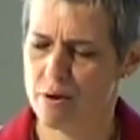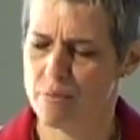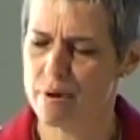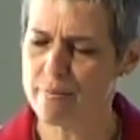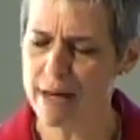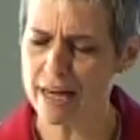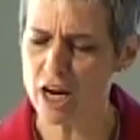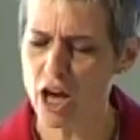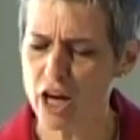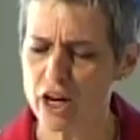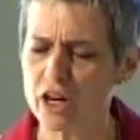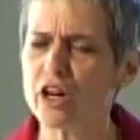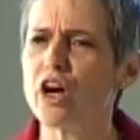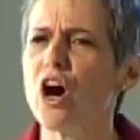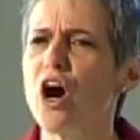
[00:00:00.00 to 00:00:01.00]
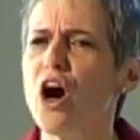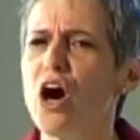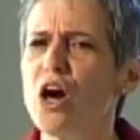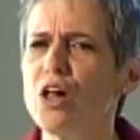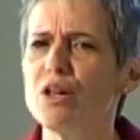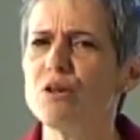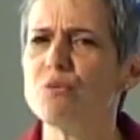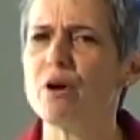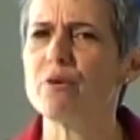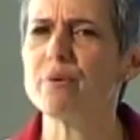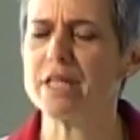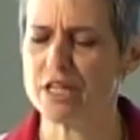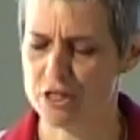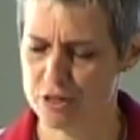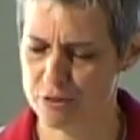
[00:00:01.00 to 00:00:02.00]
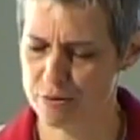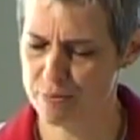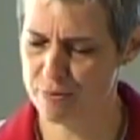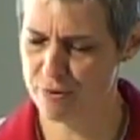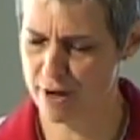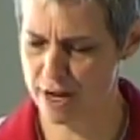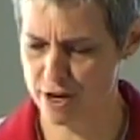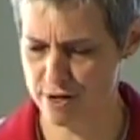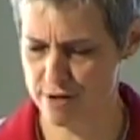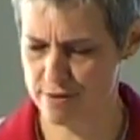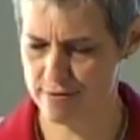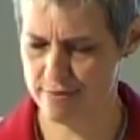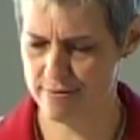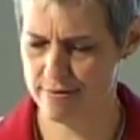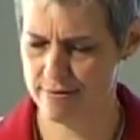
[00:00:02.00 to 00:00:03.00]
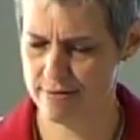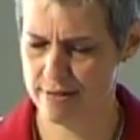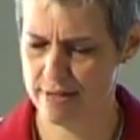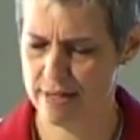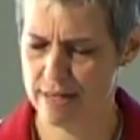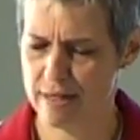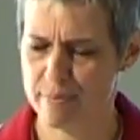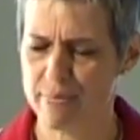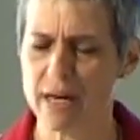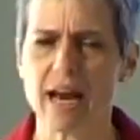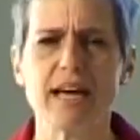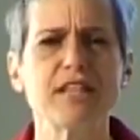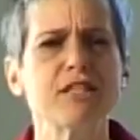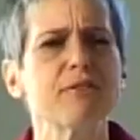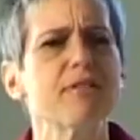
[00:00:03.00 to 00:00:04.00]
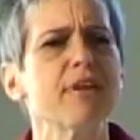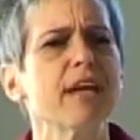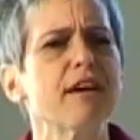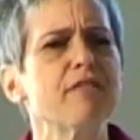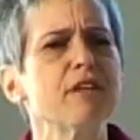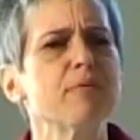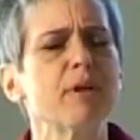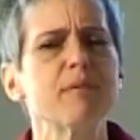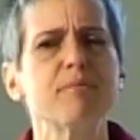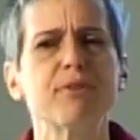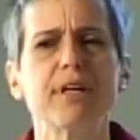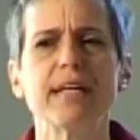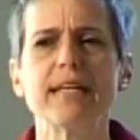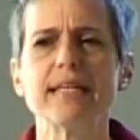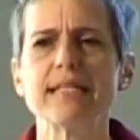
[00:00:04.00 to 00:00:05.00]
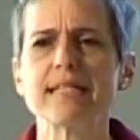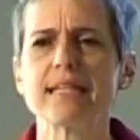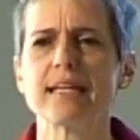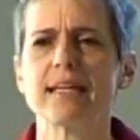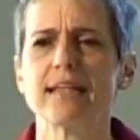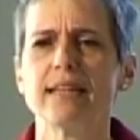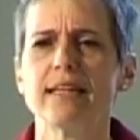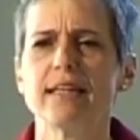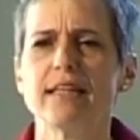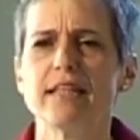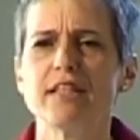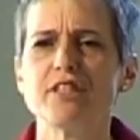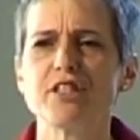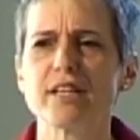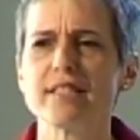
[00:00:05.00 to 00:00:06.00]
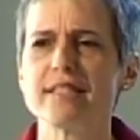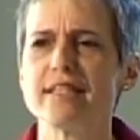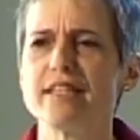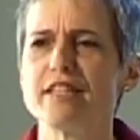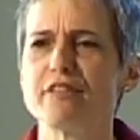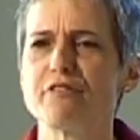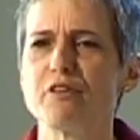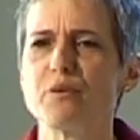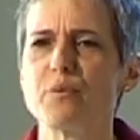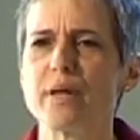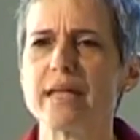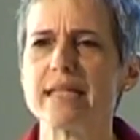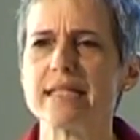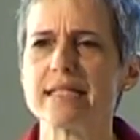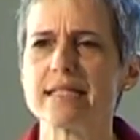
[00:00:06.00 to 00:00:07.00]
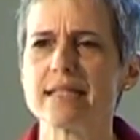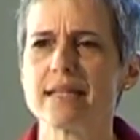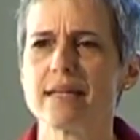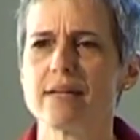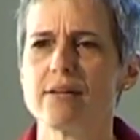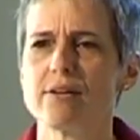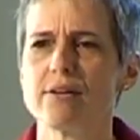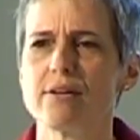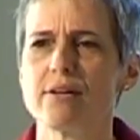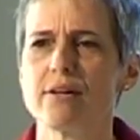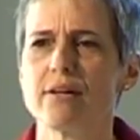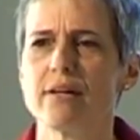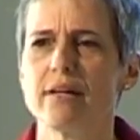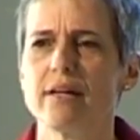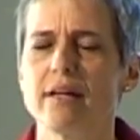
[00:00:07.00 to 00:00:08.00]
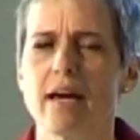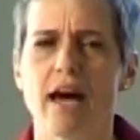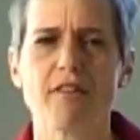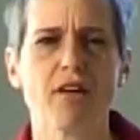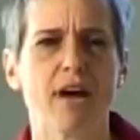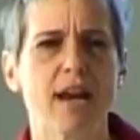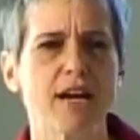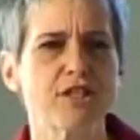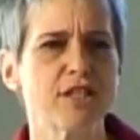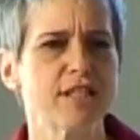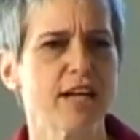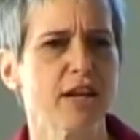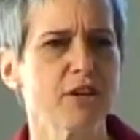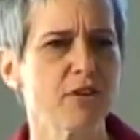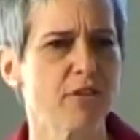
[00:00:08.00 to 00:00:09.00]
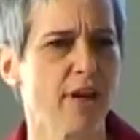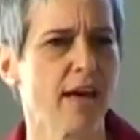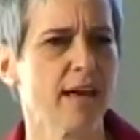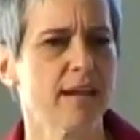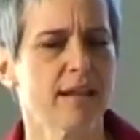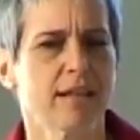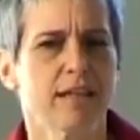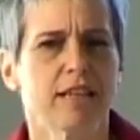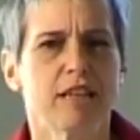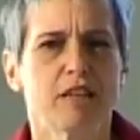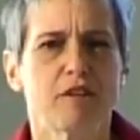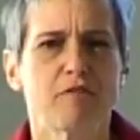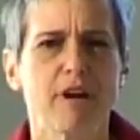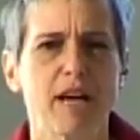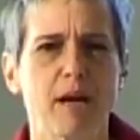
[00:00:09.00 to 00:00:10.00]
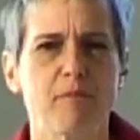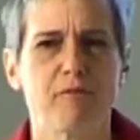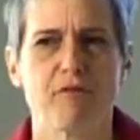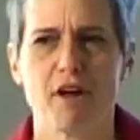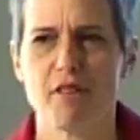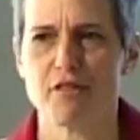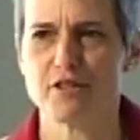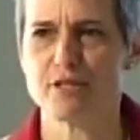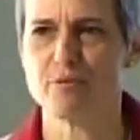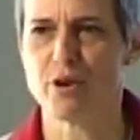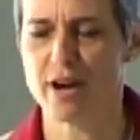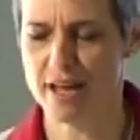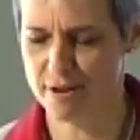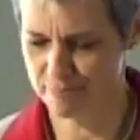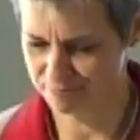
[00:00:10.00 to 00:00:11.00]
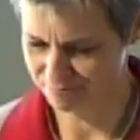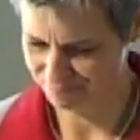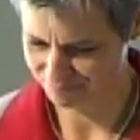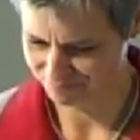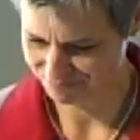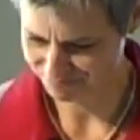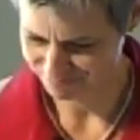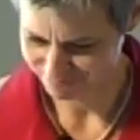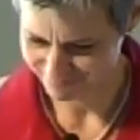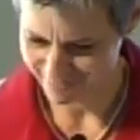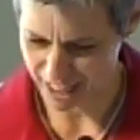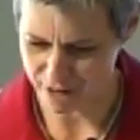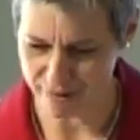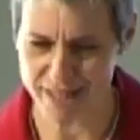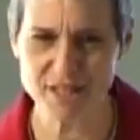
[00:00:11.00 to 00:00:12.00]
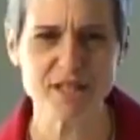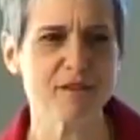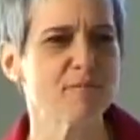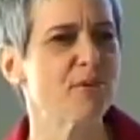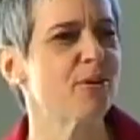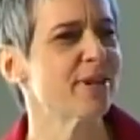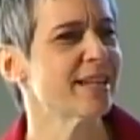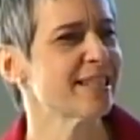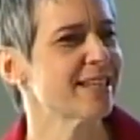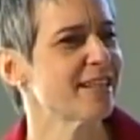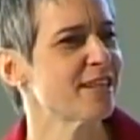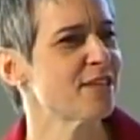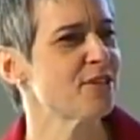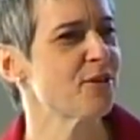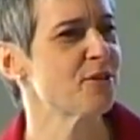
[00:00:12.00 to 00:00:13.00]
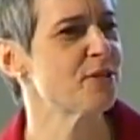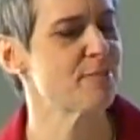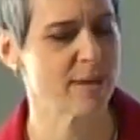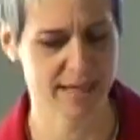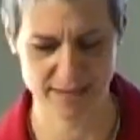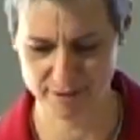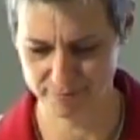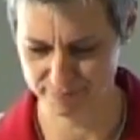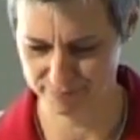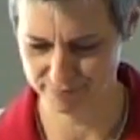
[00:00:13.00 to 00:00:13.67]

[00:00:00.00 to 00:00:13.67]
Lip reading: We might not call what we do prayer, but I do think everyone prays, just in different ways. I thought I should tell you that right up front this morning. Get right to the point, so to speak.